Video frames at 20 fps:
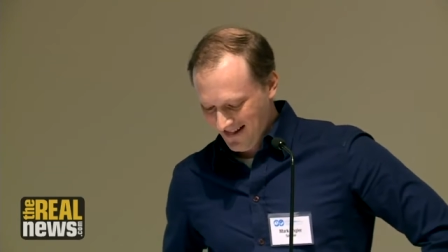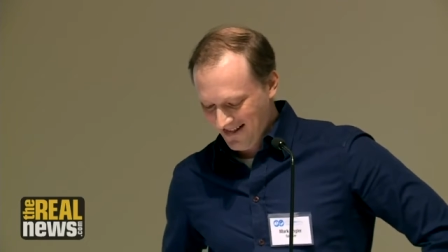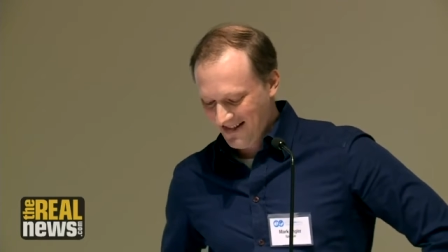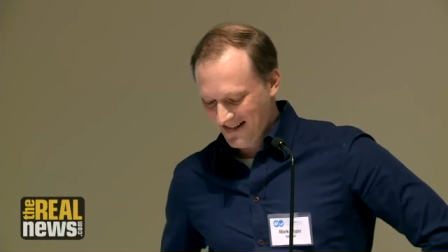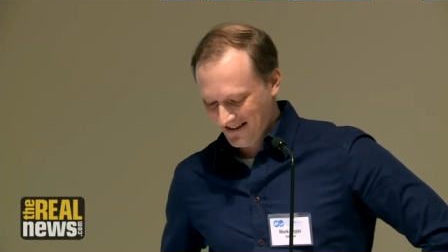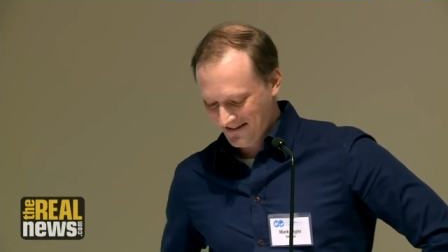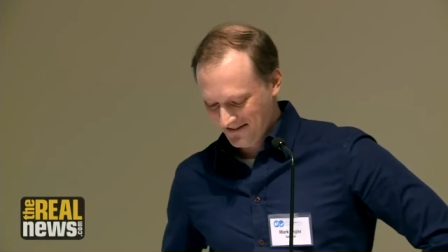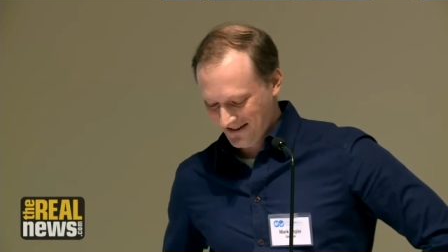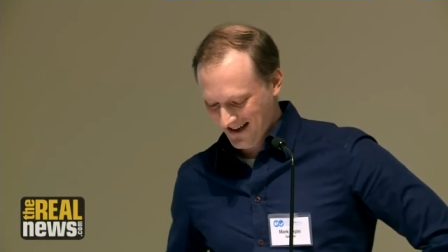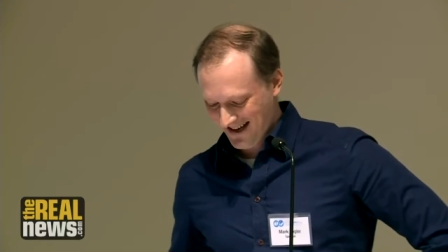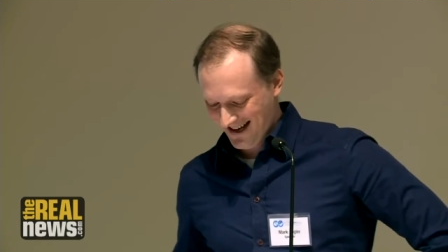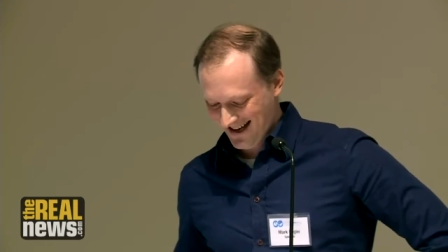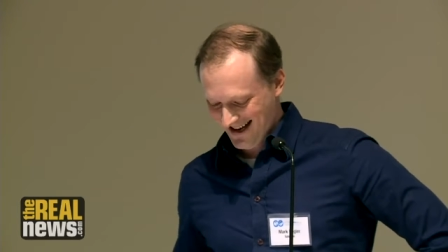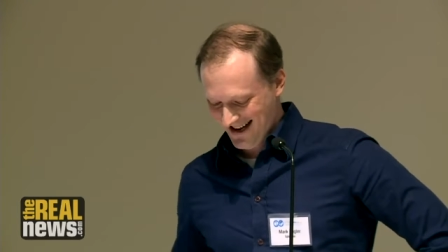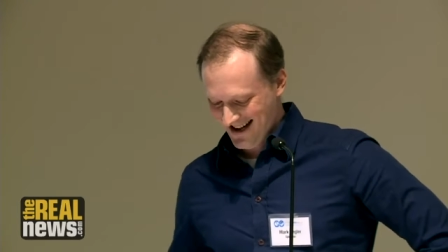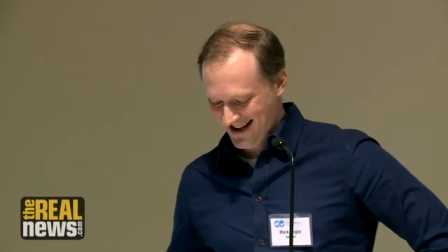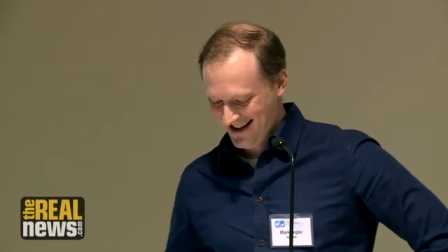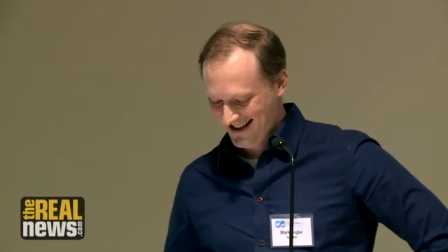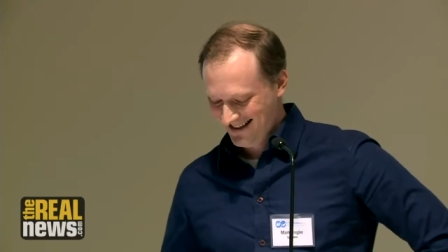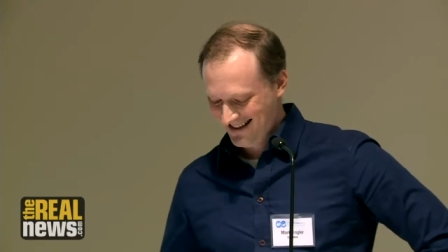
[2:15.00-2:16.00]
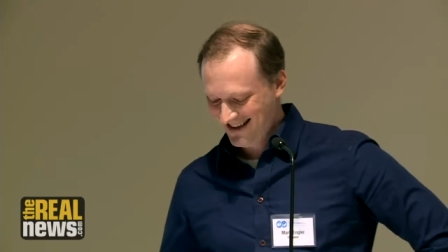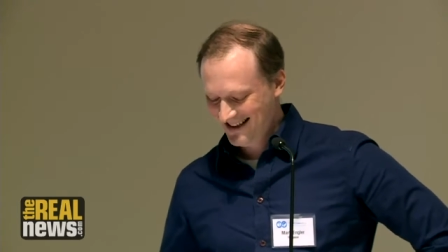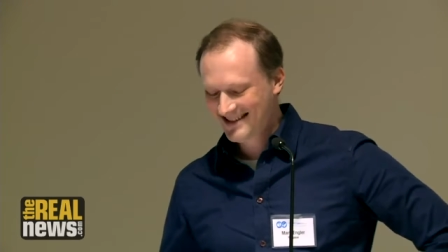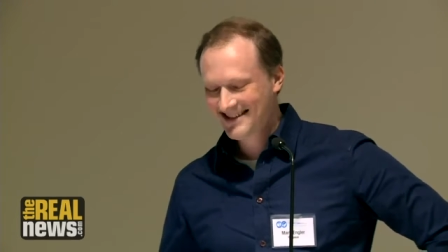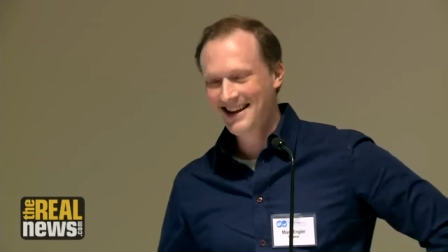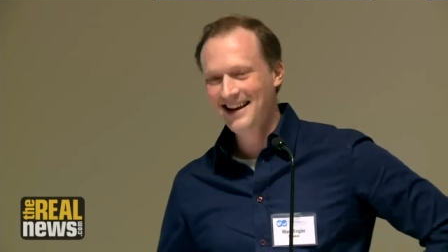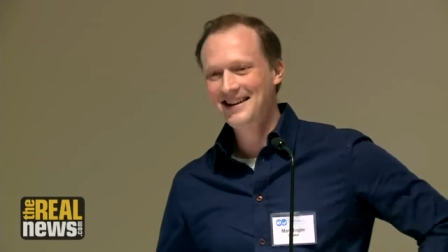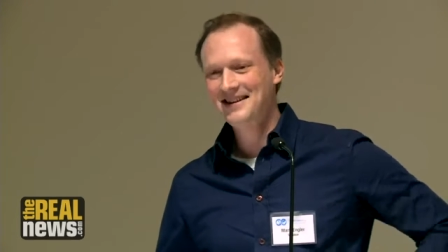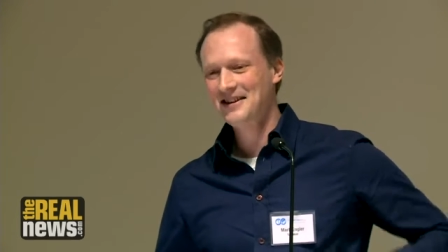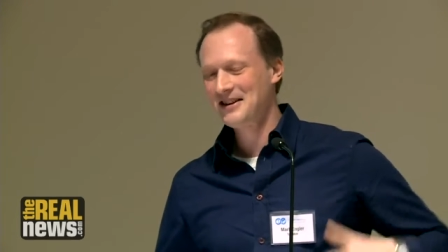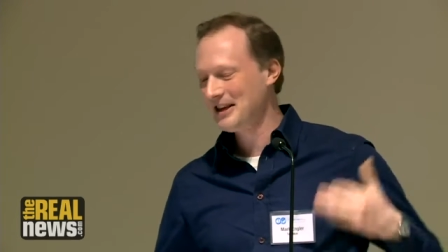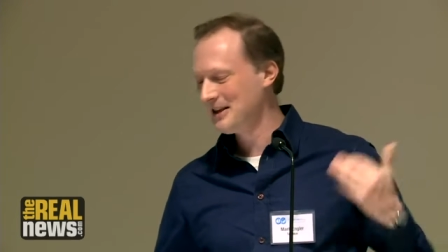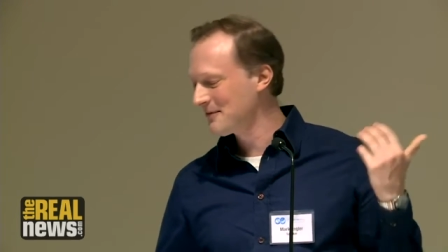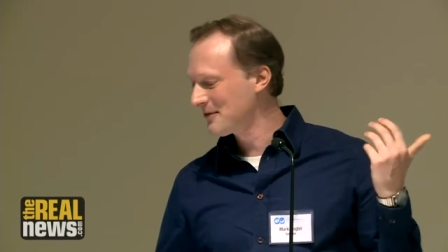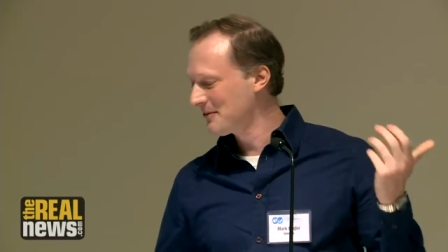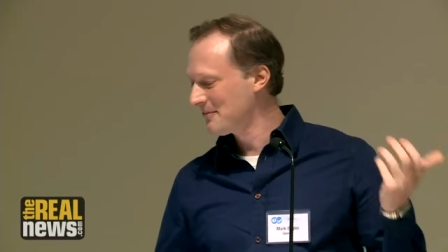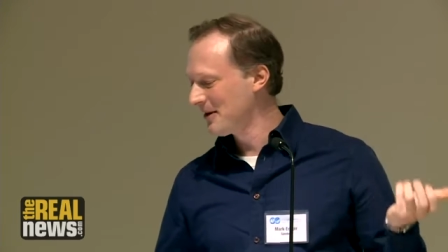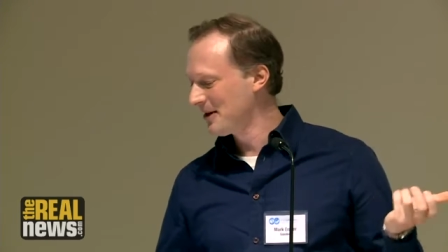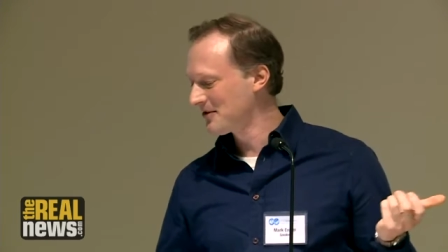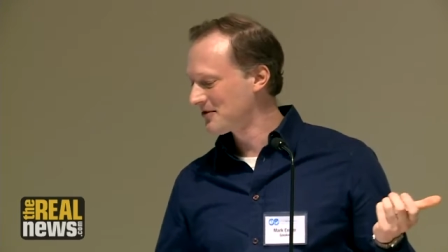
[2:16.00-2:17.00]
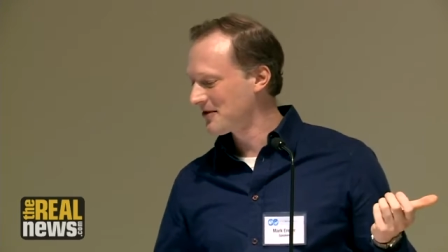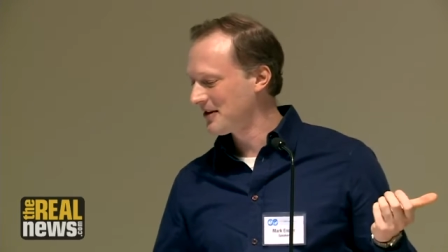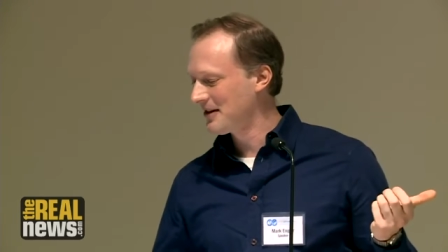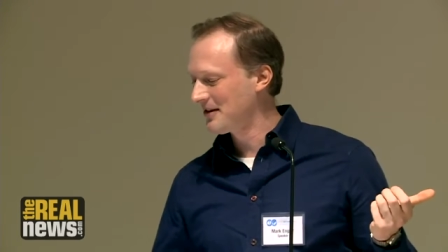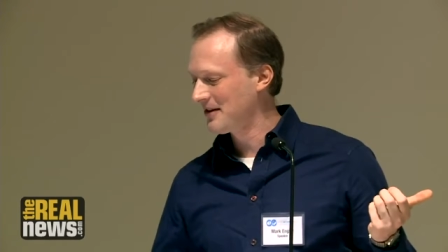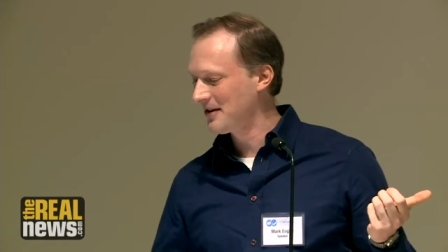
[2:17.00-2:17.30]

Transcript: That's right. They decided to leave the ministry in